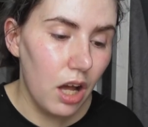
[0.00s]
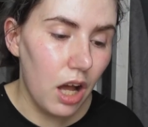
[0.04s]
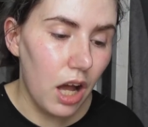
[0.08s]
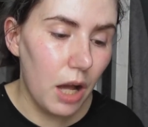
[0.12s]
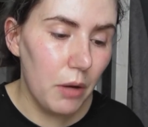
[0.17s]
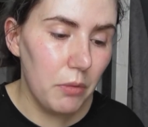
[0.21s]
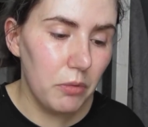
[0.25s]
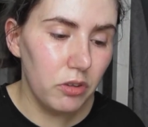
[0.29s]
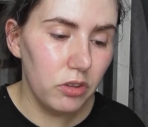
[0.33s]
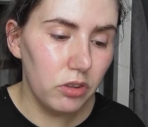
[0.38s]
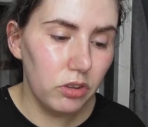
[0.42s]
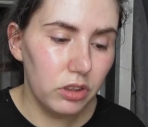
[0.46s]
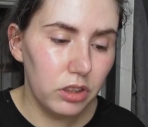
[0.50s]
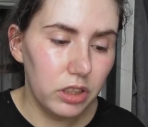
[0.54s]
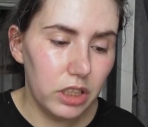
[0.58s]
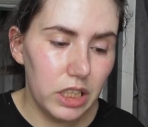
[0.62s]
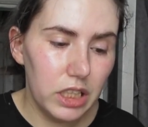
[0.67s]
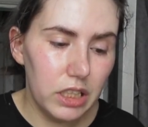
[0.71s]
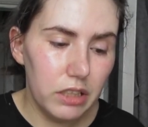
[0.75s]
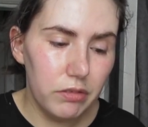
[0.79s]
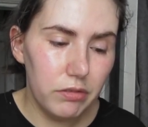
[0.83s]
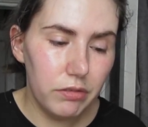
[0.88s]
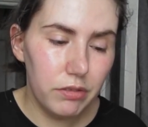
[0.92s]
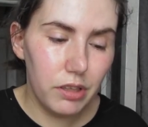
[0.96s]
I will
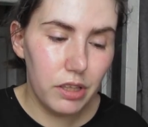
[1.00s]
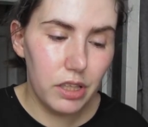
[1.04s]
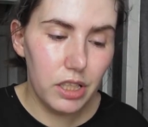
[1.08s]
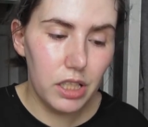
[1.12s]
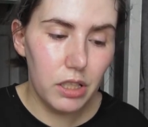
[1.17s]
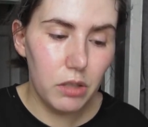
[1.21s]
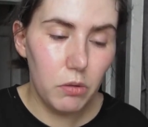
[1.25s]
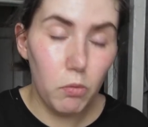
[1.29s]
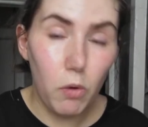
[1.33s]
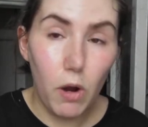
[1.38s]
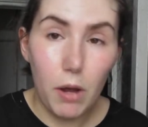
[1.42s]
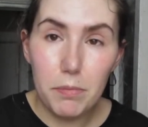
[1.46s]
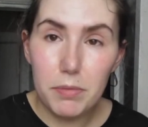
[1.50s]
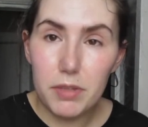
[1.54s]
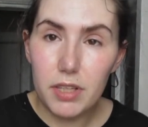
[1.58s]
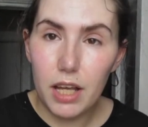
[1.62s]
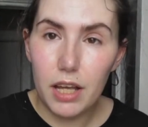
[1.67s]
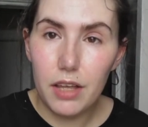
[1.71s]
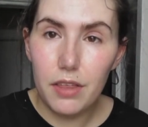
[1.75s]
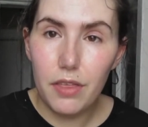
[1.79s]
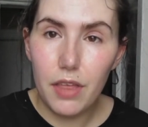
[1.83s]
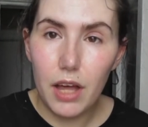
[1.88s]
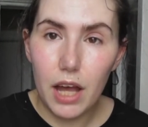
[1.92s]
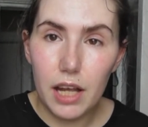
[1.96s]
leave the
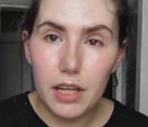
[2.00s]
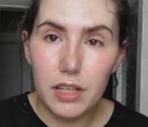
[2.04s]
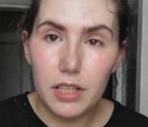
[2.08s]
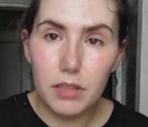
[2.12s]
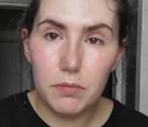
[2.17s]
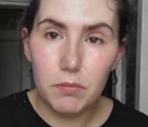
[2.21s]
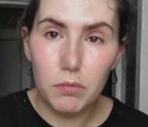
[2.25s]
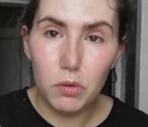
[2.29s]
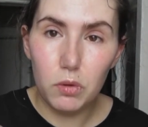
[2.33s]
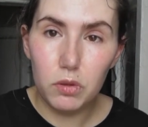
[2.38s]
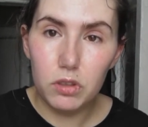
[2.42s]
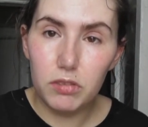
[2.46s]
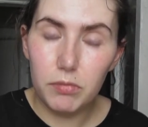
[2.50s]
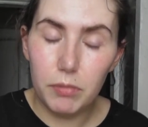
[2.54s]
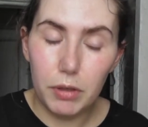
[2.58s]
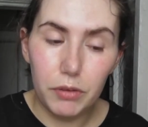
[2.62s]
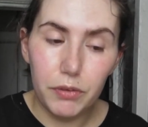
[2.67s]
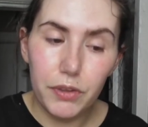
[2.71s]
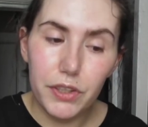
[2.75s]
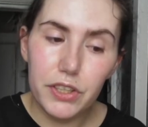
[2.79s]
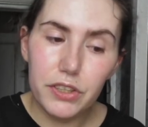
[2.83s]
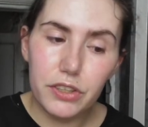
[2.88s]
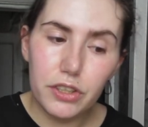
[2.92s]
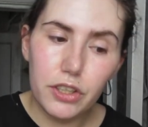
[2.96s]
website that I did most of my
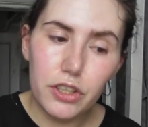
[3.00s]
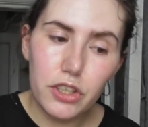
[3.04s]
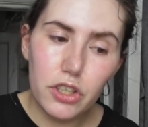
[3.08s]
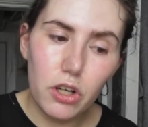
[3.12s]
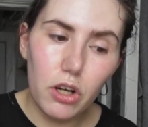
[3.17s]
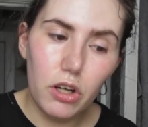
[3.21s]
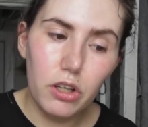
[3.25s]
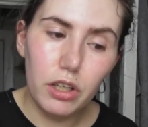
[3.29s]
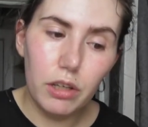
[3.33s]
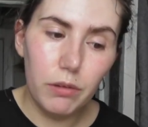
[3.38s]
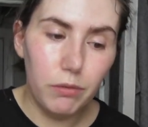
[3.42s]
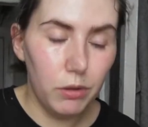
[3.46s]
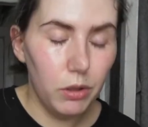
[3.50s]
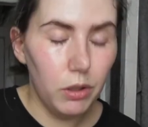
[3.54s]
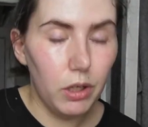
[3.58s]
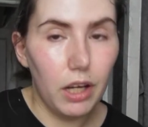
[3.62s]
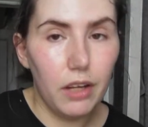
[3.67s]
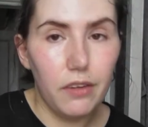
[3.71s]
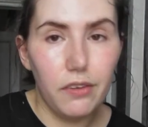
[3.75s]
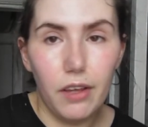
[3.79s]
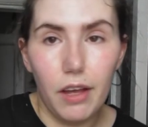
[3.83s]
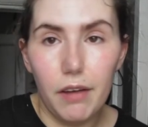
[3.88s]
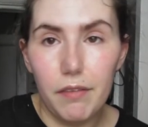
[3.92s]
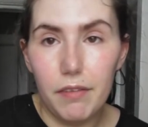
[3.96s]
research on. If you
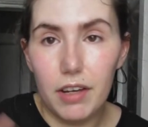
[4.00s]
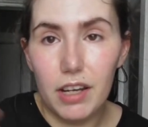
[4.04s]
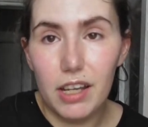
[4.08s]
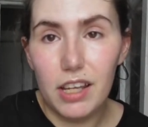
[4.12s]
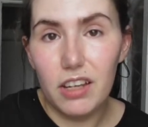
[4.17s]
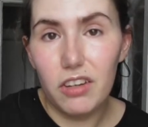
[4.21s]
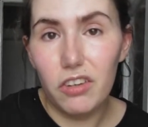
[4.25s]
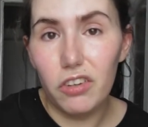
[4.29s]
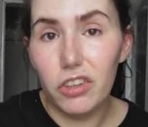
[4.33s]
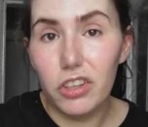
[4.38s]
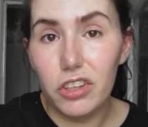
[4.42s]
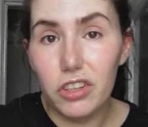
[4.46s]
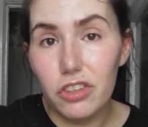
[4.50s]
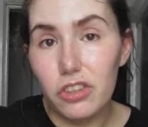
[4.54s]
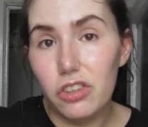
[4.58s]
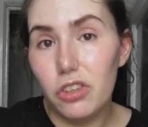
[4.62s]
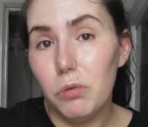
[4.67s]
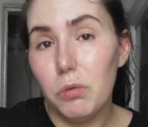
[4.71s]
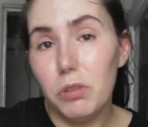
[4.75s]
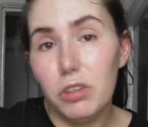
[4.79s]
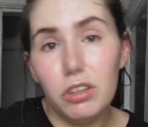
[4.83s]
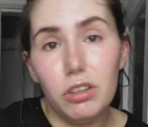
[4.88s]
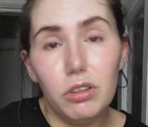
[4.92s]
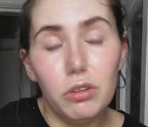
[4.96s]
guys have any ingredients you
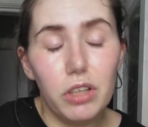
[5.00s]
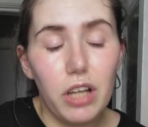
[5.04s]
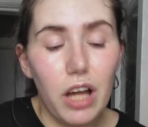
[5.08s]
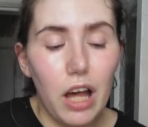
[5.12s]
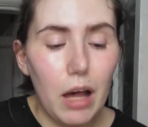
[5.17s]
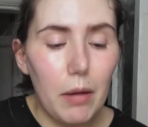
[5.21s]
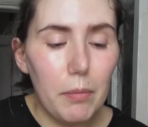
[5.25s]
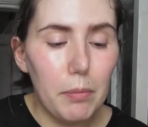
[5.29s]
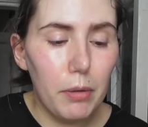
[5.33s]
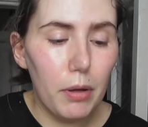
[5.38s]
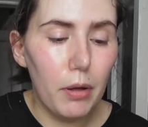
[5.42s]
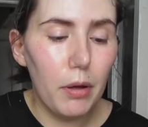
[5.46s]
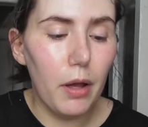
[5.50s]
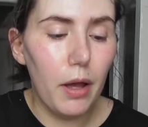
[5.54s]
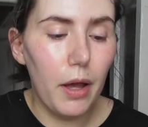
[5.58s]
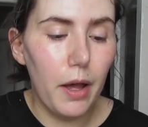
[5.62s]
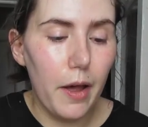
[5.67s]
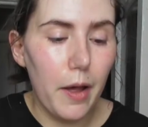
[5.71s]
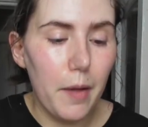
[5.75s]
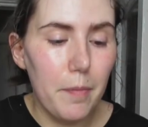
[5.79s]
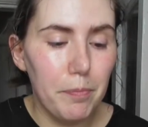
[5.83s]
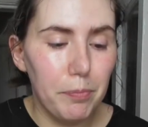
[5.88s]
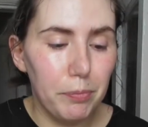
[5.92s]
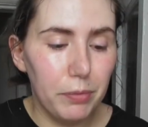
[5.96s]
want to look up,
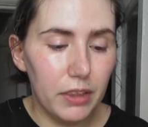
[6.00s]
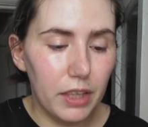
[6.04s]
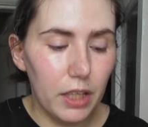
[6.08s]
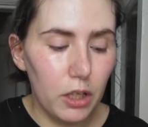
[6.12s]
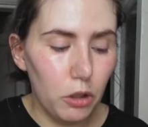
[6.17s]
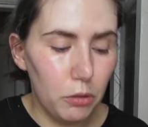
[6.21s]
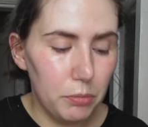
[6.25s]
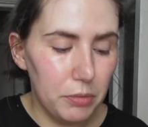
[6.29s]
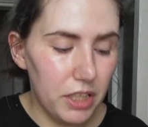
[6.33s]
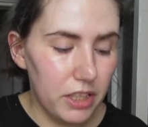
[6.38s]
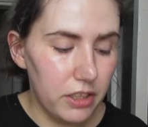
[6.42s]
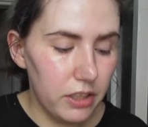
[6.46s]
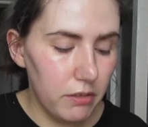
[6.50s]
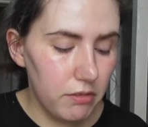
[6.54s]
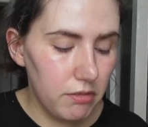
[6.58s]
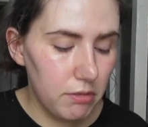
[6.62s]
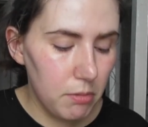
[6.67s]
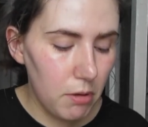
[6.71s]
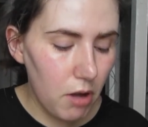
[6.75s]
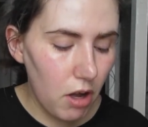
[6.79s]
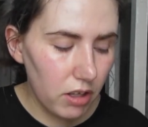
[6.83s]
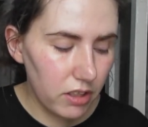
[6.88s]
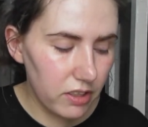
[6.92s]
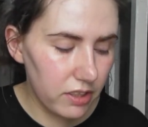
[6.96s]
it'll be in the info
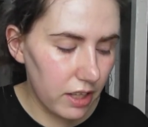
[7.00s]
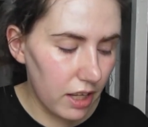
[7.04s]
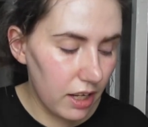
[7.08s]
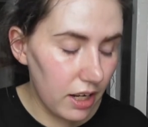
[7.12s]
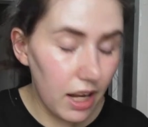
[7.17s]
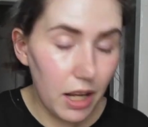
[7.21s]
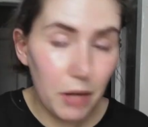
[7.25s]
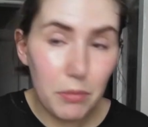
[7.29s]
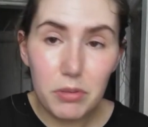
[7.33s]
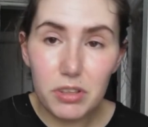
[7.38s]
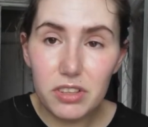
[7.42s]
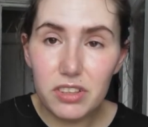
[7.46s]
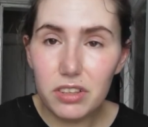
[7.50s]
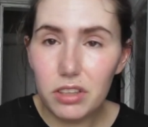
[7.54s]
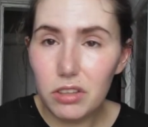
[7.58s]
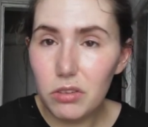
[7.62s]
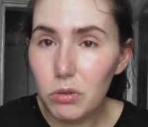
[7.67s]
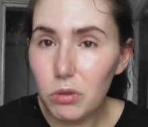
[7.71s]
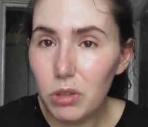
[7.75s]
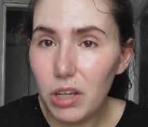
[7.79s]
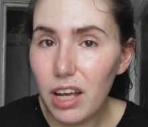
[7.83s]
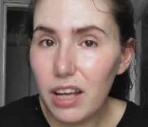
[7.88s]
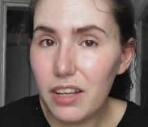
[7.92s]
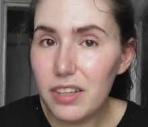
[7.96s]
box, and I will see
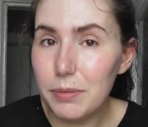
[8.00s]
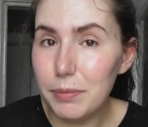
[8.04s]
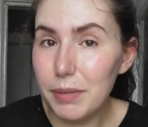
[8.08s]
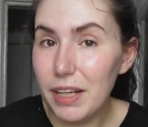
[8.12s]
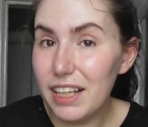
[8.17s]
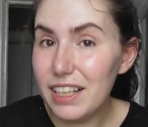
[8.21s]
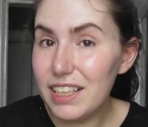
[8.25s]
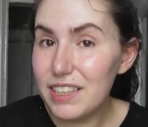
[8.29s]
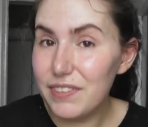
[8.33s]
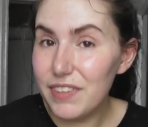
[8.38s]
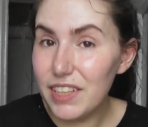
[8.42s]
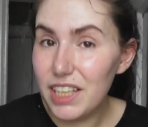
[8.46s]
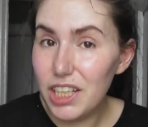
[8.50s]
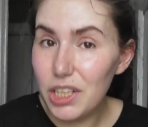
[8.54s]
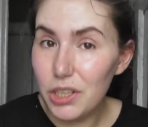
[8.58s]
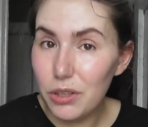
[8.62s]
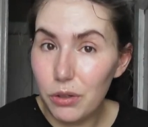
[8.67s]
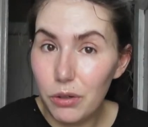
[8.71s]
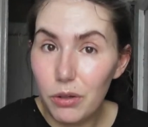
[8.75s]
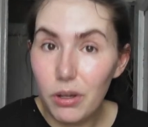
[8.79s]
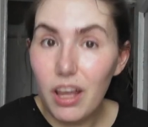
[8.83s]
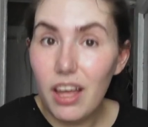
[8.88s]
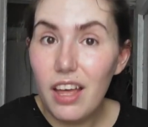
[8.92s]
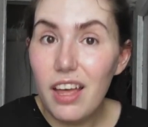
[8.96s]
you guys in the next
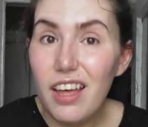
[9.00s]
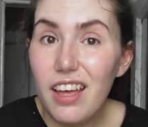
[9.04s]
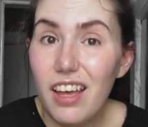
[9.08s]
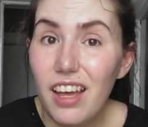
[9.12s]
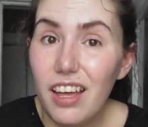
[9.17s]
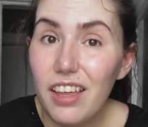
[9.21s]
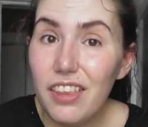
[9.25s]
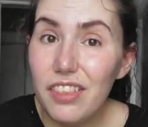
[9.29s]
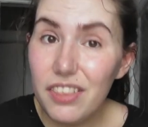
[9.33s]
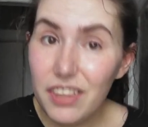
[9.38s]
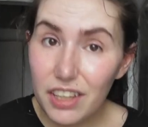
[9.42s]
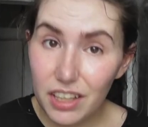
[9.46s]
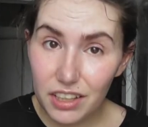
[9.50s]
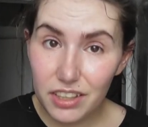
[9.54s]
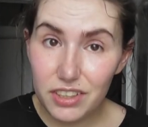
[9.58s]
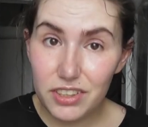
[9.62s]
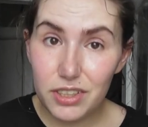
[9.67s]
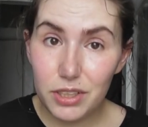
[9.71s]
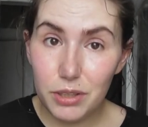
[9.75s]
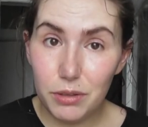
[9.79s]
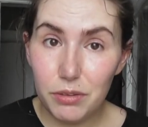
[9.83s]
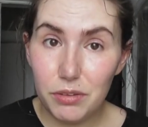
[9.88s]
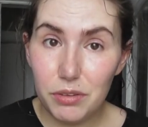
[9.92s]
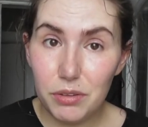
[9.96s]
video. Thanks
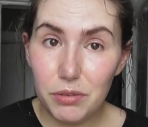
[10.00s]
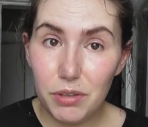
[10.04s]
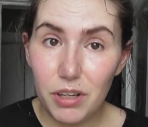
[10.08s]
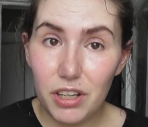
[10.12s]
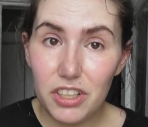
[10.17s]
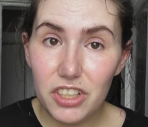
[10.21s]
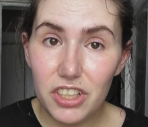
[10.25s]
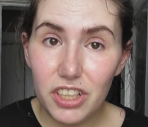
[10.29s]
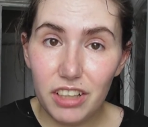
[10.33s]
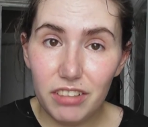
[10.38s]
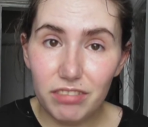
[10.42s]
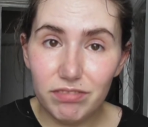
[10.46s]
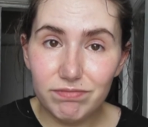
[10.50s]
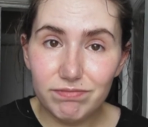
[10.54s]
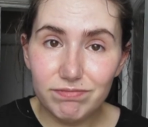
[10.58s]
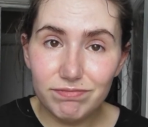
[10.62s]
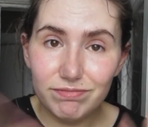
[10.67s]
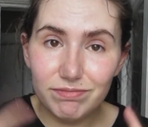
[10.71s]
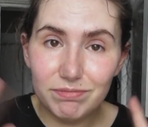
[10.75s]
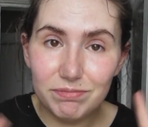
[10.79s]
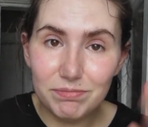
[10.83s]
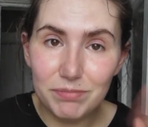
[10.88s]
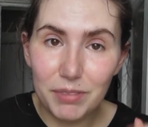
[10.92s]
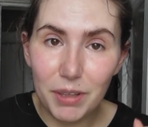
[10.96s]
so much for watching.
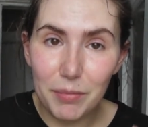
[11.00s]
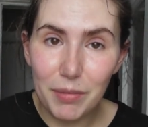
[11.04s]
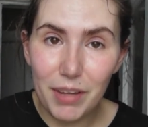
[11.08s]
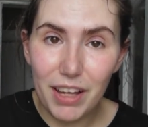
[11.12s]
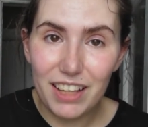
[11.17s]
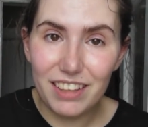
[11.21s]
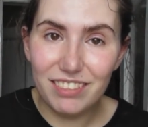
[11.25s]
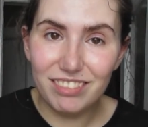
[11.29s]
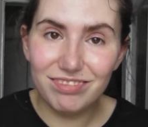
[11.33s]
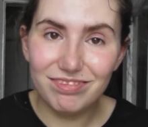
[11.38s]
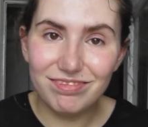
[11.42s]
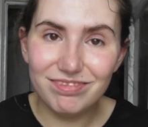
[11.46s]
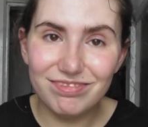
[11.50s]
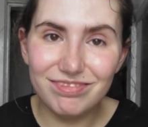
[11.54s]
Bye bye.